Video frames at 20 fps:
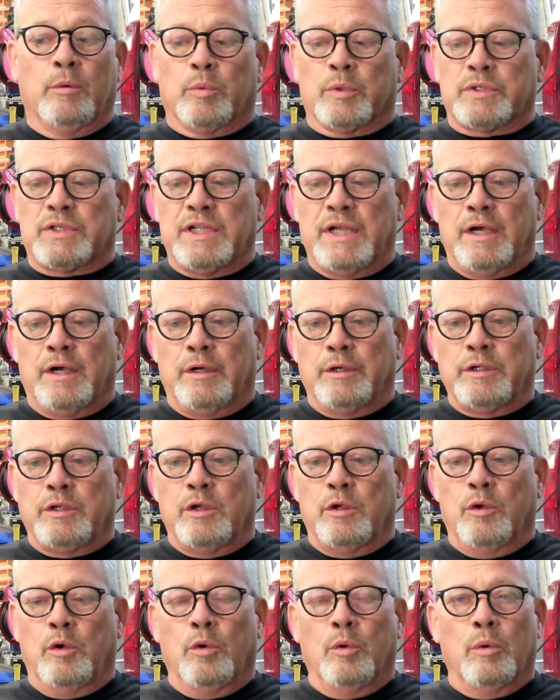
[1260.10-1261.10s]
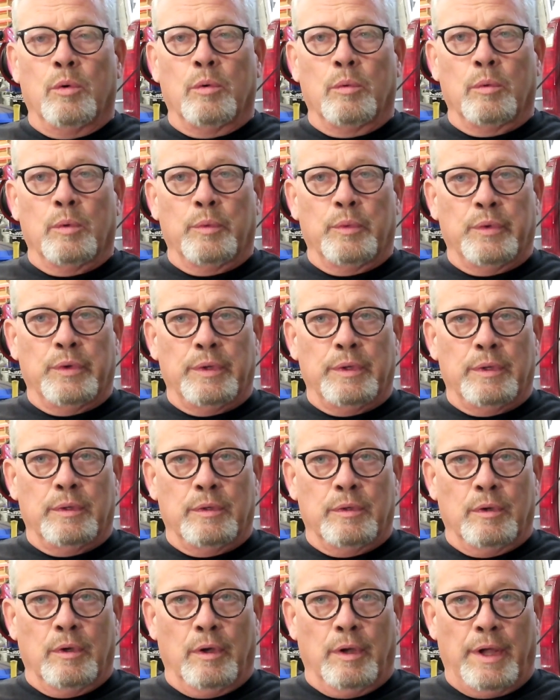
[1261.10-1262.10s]
it will tell you
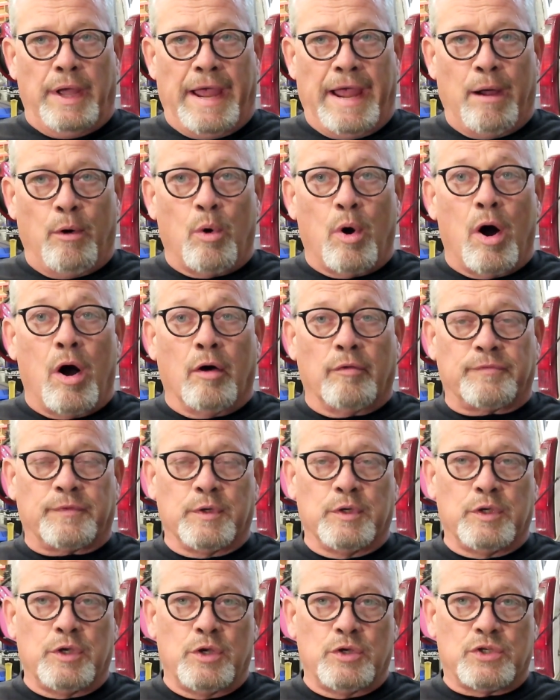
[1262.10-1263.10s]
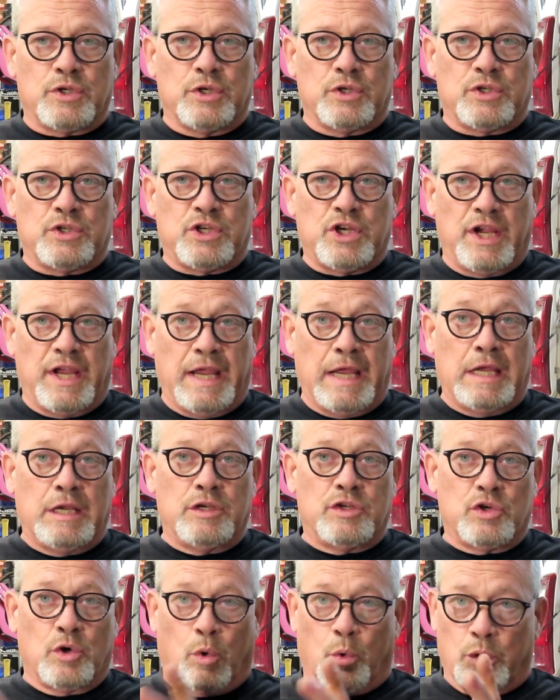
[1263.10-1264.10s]
how often you should
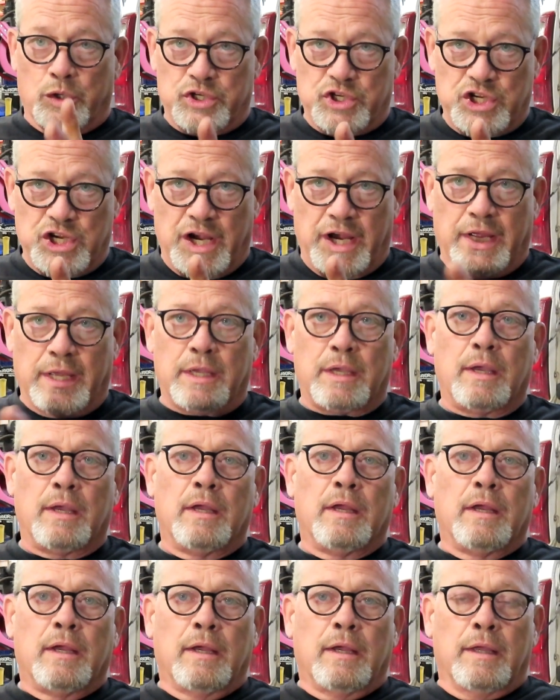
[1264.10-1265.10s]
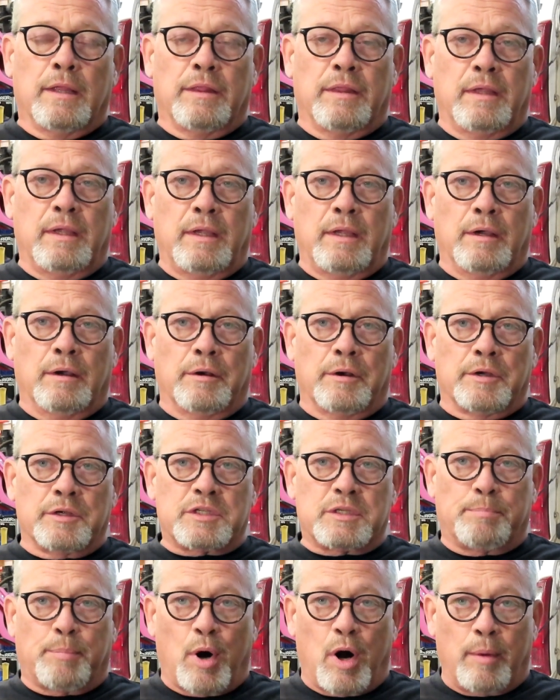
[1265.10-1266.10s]
change or check the
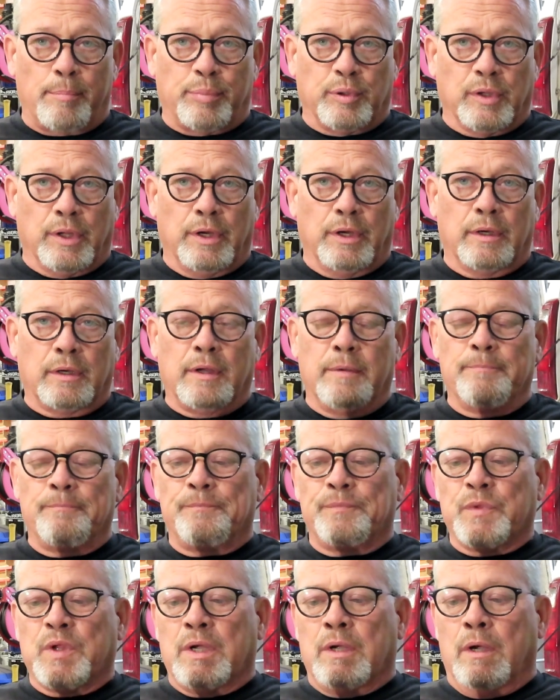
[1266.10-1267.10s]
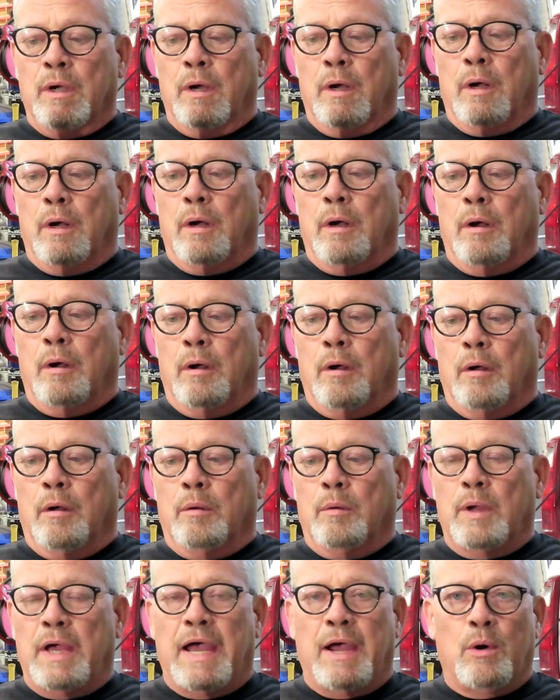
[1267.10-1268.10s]
spark plug,
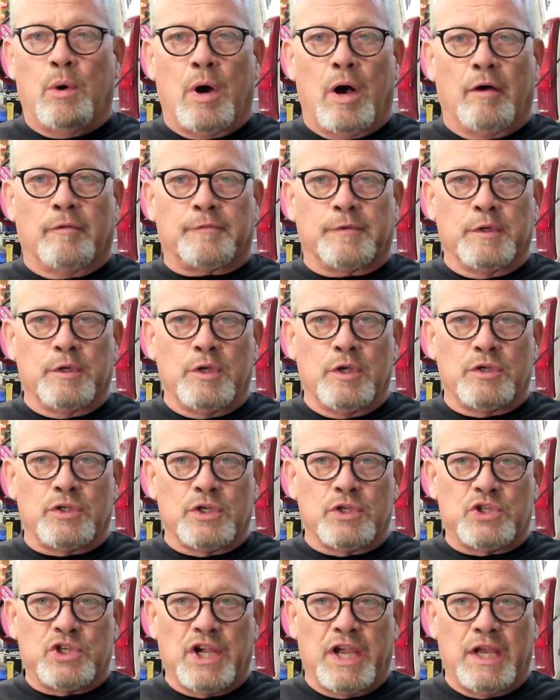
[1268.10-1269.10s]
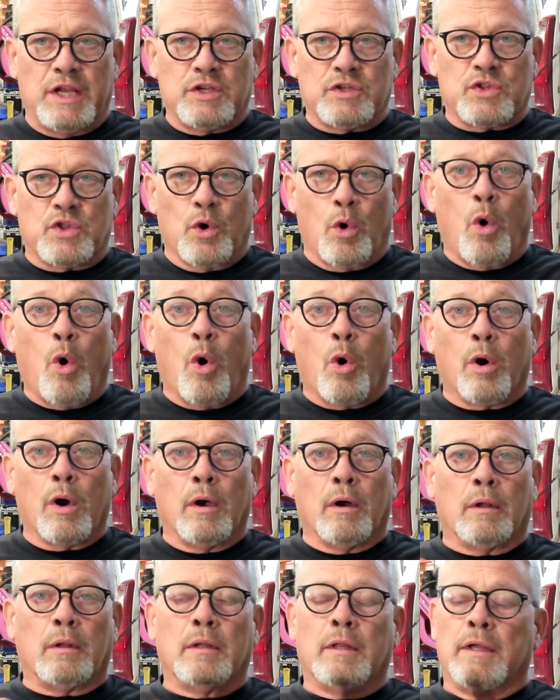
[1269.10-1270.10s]
how often you should change the
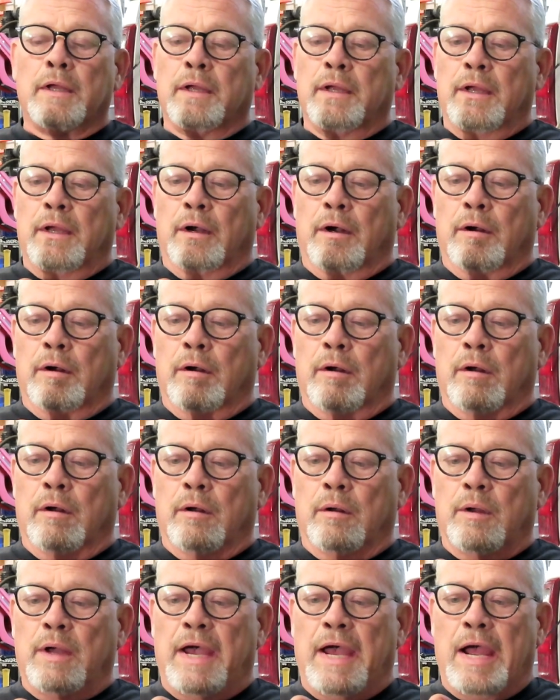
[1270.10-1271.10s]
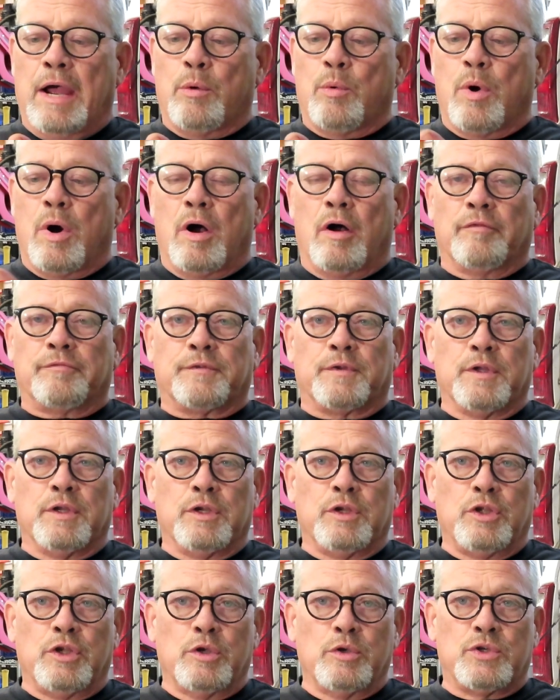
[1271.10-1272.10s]
oil, how
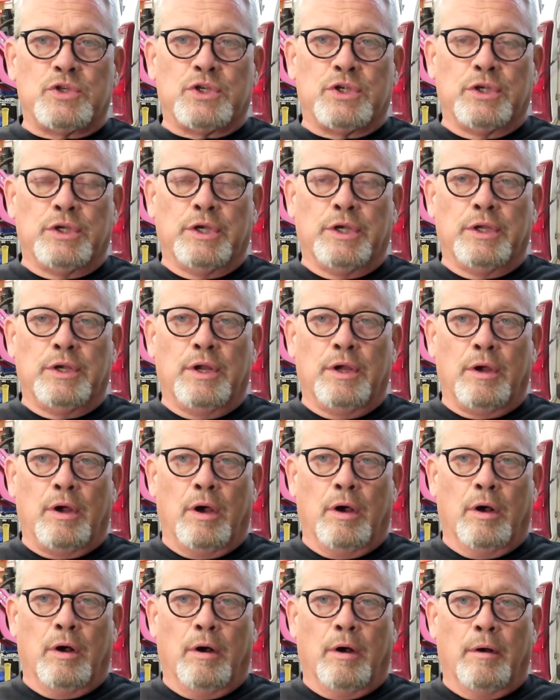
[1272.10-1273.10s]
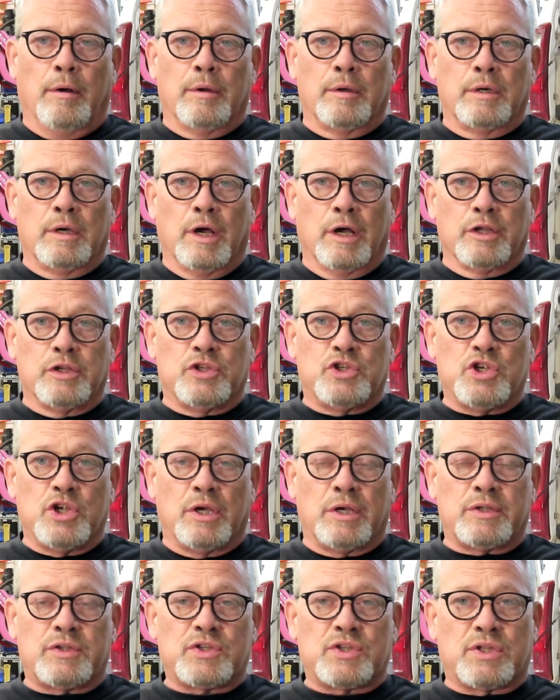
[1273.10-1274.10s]
often you should
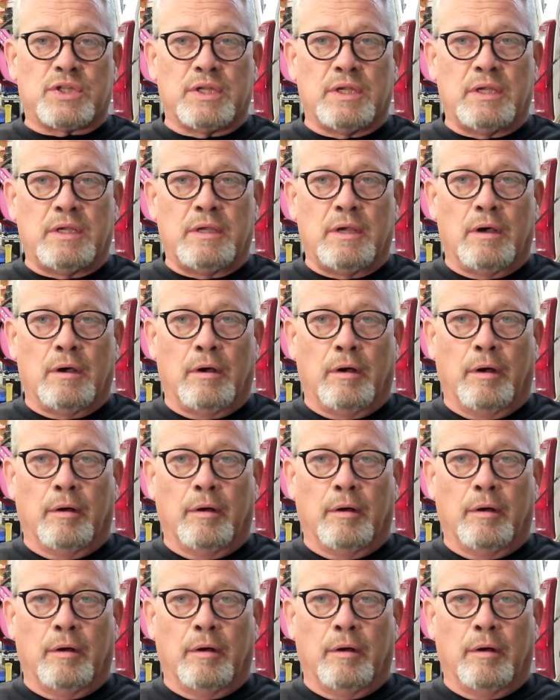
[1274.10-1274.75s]
adjust the